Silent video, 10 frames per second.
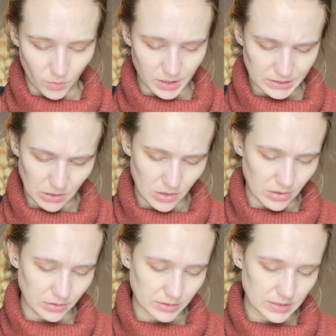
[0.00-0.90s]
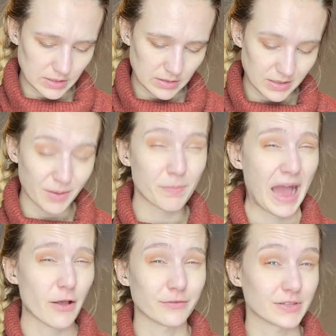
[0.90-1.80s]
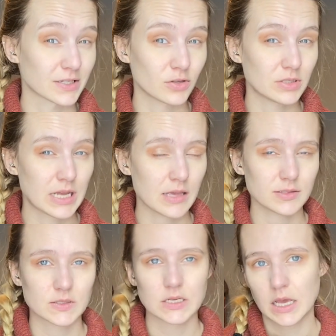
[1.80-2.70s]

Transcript: what is called a biophysical test.